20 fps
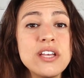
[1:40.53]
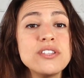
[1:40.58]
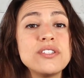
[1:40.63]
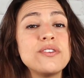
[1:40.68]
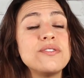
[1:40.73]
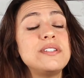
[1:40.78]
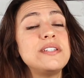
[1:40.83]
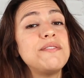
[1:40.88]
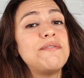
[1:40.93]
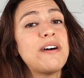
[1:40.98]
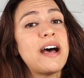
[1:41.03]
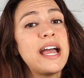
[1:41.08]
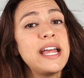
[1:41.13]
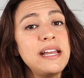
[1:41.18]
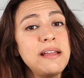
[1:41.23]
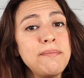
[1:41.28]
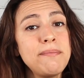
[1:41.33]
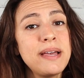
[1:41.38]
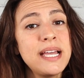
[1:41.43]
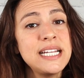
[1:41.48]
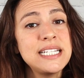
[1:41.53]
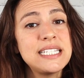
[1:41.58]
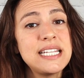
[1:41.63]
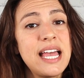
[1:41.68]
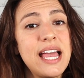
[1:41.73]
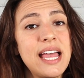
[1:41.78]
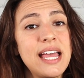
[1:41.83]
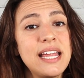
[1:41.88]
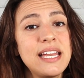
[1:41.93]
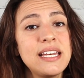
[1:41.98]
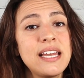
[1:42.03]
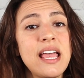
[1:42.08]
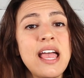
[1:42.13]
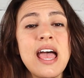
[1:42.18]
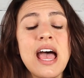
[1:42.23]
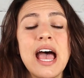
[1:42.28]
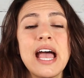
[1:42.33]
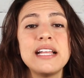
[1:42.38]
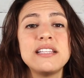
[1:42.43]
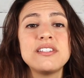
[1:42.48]
So dividing by 10,
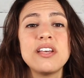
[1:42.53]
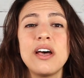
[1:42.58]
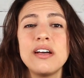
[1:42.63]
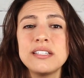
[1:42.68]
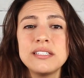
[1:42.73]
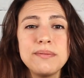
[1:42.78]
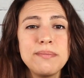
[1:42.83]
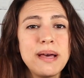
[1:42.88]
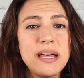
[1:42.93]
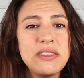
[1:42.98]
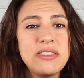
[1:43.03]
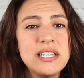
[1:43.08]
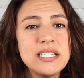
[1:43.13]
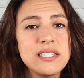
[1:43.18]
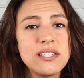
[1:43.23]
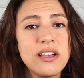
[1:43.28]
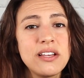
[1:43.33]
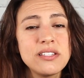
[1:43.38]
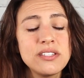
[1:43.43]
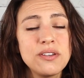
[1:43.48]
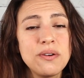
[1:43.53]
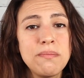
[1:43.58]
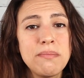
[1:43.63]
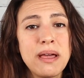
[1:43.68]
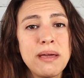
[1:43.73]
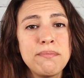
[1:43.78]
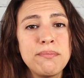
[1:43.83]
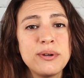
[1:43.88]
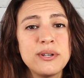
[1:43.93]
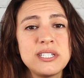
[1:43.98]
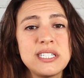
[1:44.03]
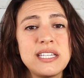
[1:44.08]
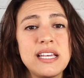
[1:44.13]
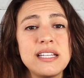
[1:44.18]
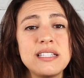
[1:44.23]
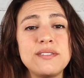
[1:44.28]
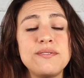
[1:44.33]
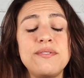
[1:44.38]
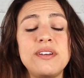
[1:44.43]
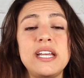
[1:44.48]
I talked about this also in my
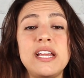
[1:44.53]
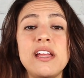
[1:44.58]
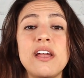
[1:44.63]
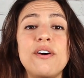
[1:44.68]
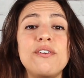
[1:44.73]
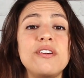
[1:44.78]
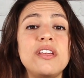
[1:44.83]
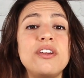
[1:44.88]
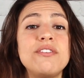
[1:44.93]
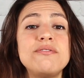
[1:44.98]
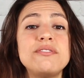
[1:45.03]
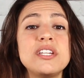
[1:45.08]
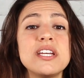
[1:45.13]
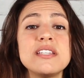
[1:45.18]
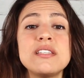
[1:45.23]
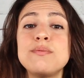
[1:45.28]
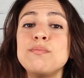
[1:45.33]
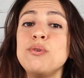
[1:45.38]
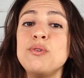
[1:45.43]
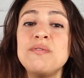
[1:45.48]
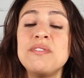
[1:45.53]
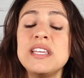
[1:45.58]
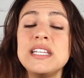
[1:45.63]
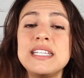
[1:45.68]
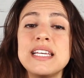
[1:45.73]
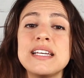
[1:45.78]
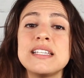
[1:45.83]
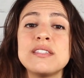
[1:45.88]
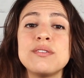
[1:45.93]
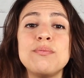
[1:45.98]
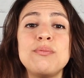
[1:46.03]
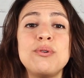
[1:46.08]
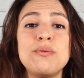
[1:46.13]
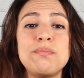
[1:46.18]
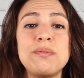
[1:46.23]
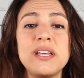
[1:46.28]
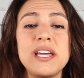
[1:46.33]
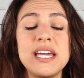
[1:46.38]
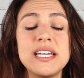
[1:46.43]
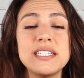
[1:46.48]
percents video. You just move the decimal
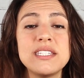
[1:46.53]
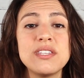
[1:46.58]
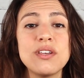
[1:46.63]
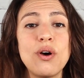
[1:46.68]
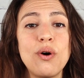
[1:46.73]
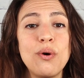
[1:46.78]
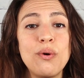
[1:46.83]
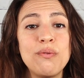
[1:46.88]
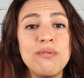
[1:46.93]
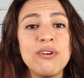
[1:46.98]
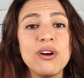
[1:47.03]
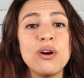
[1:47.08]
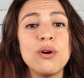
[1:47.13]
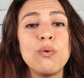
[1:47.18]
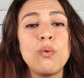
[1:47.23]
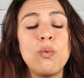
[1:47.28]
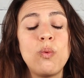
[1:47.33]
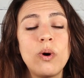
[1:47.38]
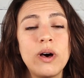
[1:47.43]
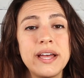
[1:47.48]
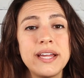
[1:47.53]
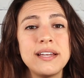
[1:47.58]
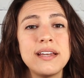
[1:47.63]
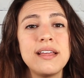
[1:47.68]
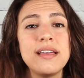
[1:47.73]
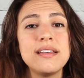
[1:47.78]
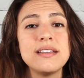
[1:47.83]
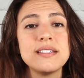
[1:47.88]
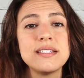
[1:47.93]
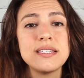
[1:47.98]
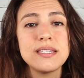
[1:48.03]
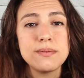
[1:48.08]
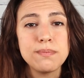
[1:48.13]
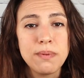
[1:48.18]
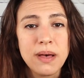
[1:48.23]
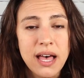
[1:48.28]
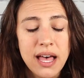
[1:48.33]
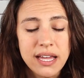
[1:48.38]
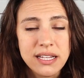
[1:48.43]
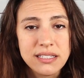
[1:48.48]
place over one
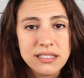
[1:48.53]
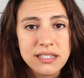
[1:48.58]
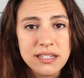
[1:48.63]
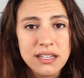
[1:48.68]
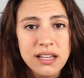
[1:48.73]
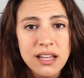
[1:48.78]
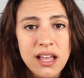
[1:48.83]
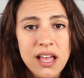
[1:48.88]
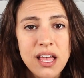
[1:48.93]
spot.